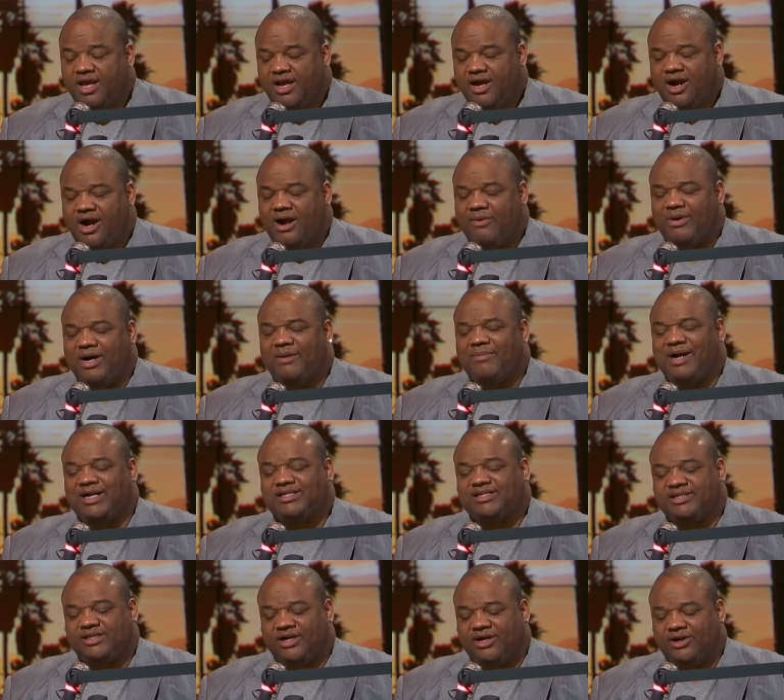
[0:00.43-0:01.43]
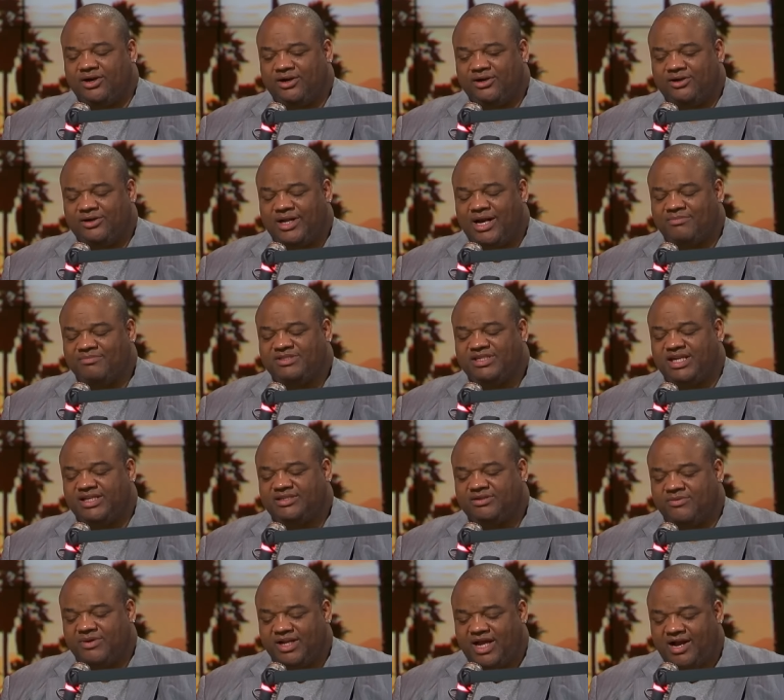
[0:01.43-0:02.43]
All right, welcome back to the herd. I'm
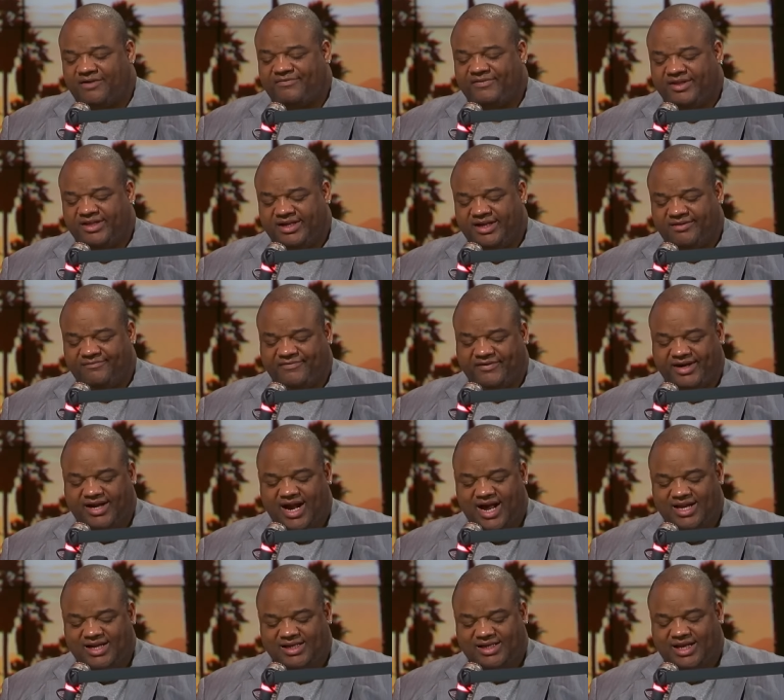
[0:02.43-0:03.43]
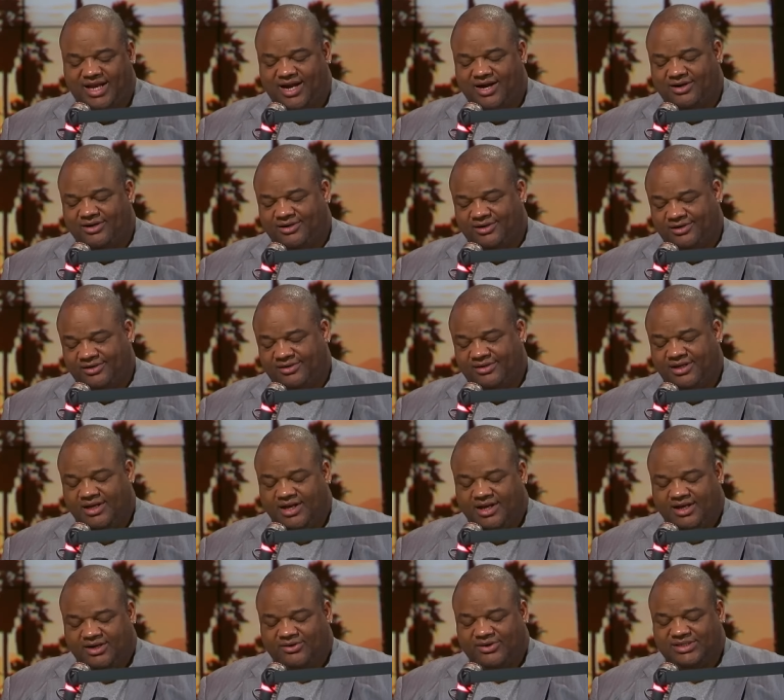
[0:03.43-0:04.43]
Jason Whitlock filling in for Colin Cowherd.
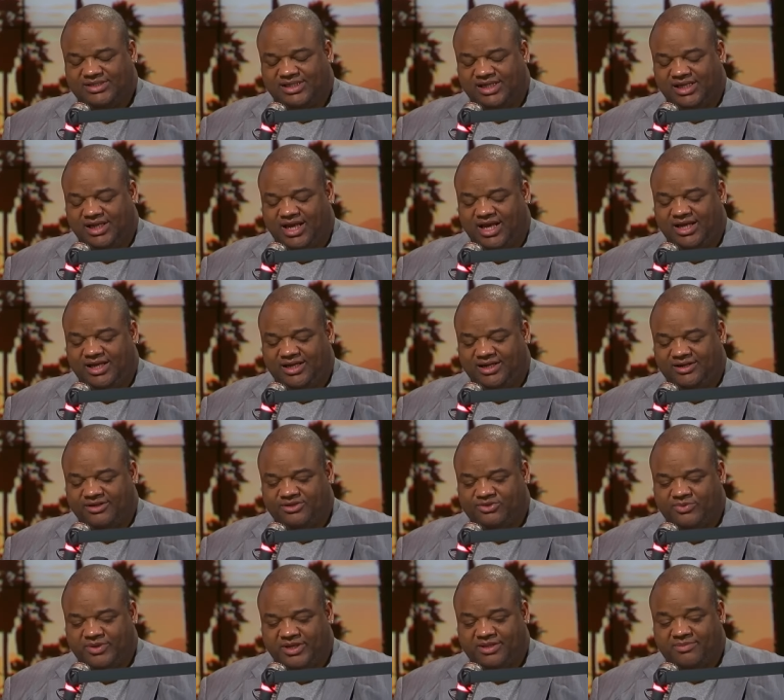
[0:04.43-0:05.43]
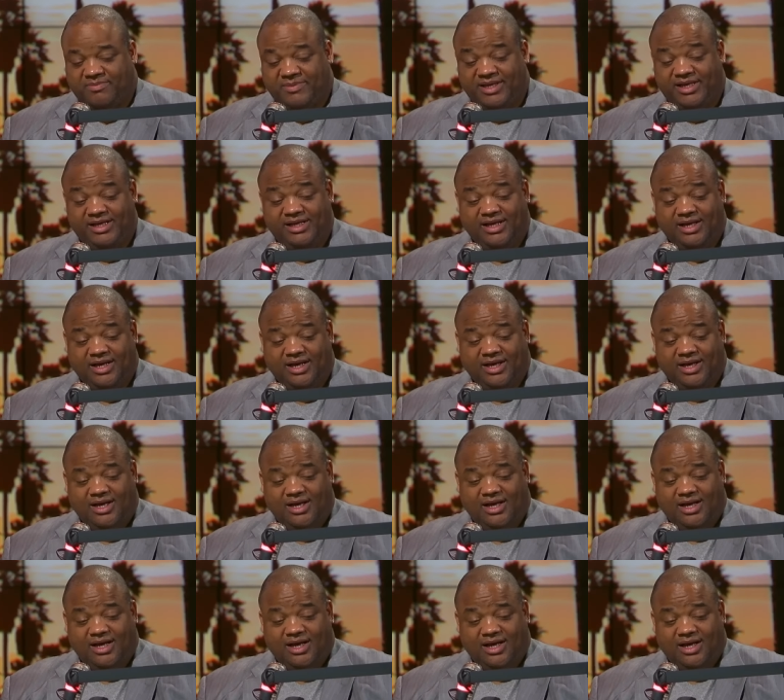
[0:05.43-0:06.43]
Kristine Leahy is with me.
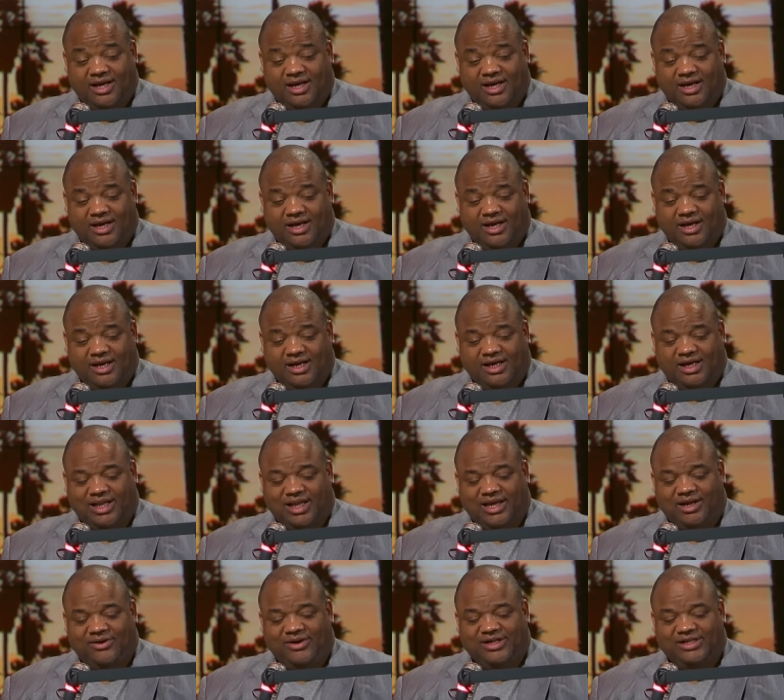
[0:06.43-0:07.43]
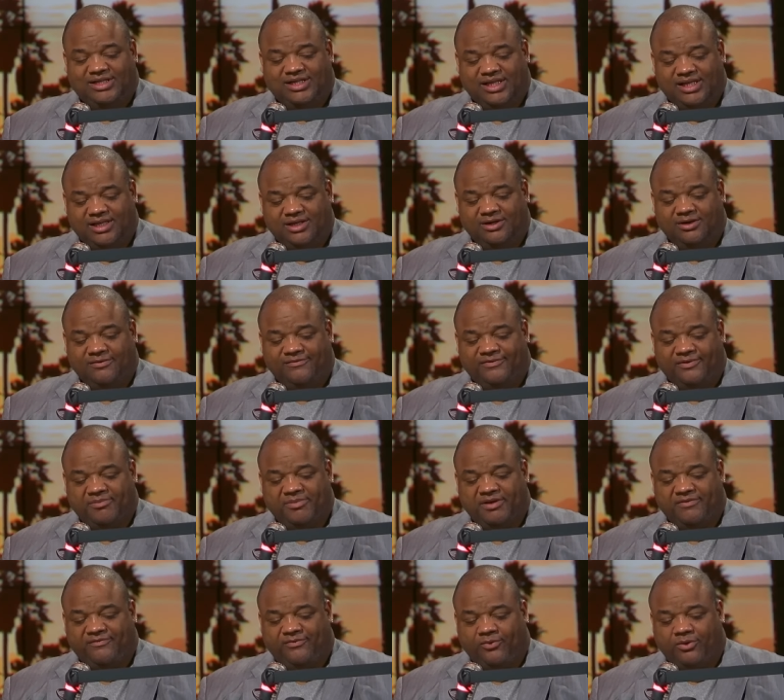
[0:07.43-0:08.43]
Clarence Hill from
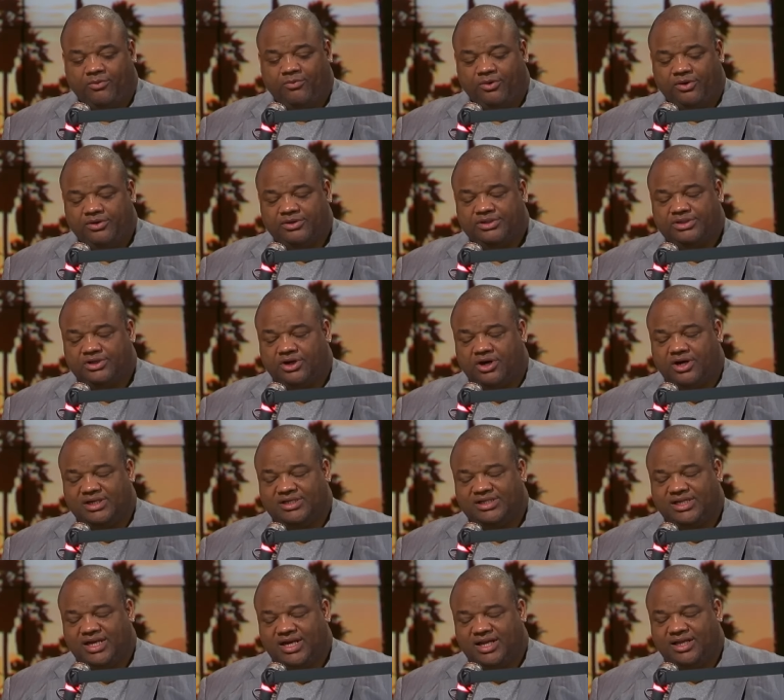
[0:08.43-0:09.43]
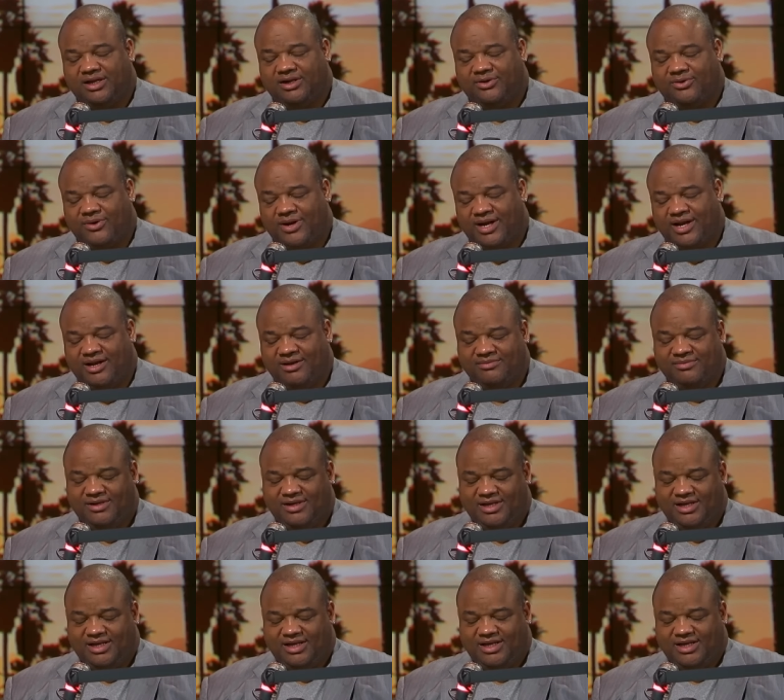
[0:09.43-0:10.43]
the Fort Worth Star Telegram
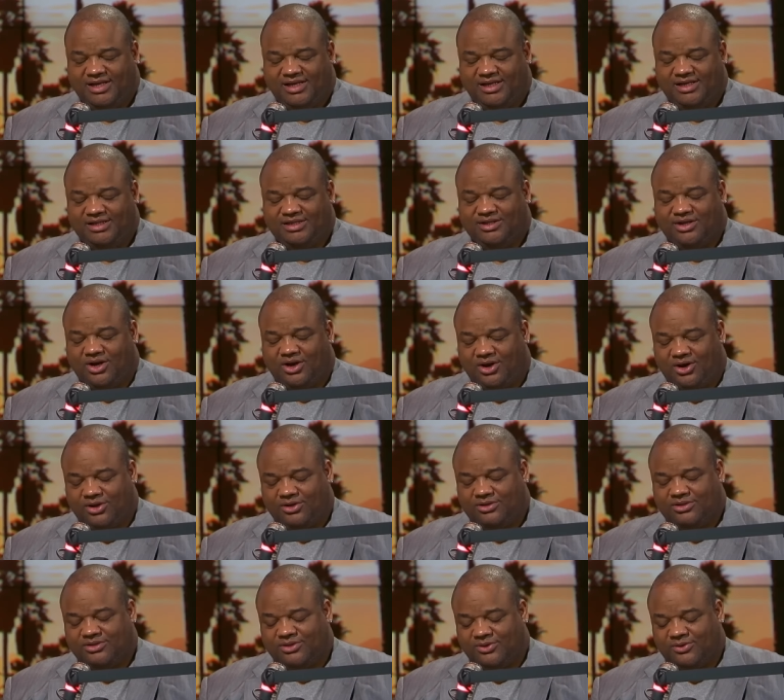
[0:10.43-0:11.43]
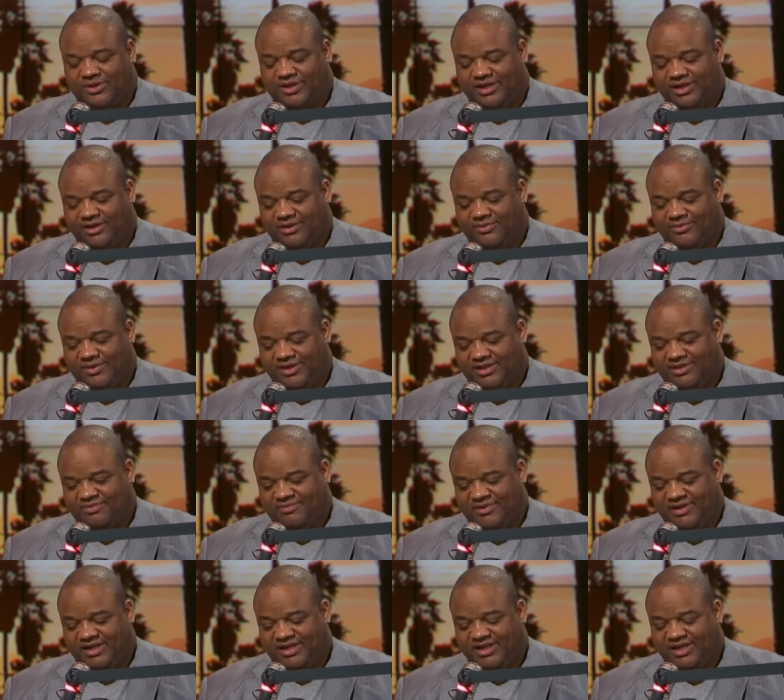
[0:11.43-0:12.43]
is also here with
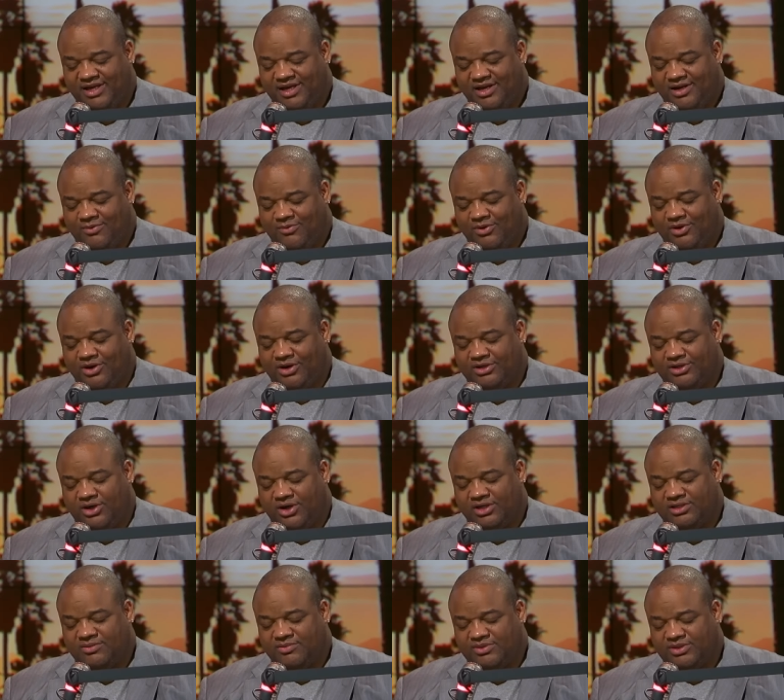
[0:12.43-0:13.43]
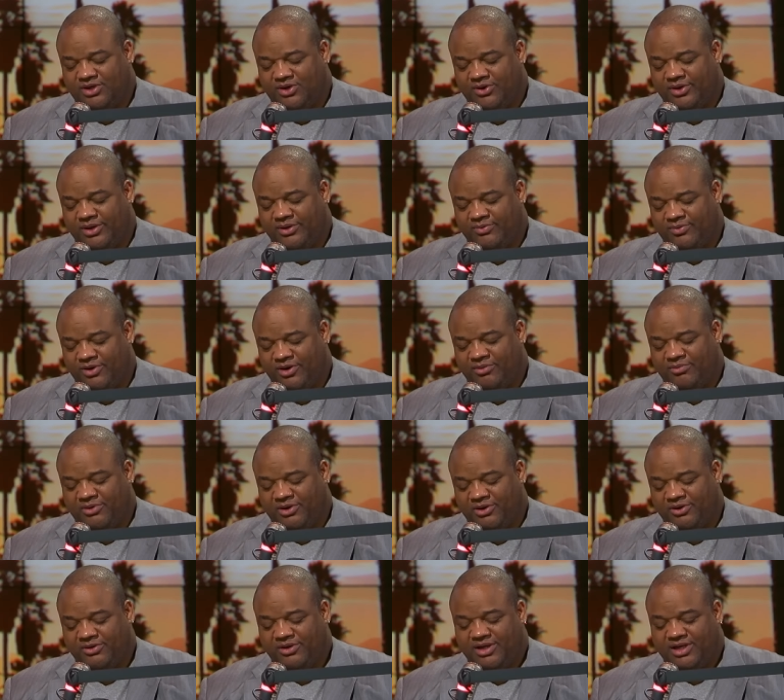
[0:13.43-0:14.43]
me. We're going to talk some Tony
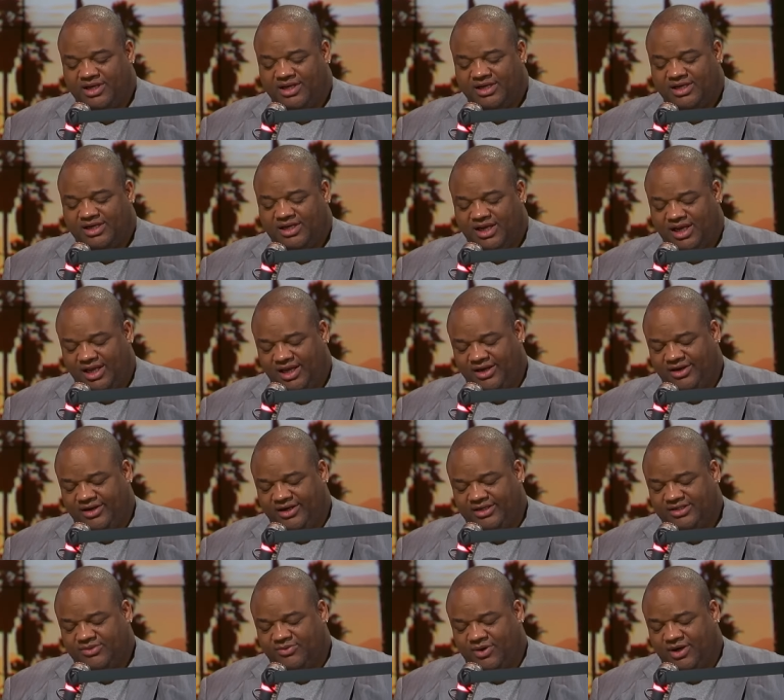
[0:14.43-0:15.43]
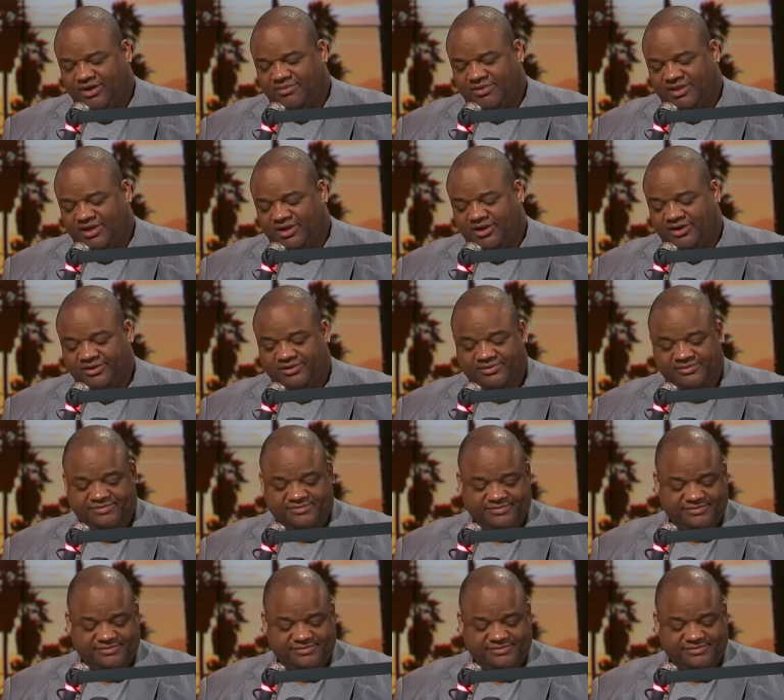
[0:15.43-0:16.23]
Romo. Clarence, welcome to the herd.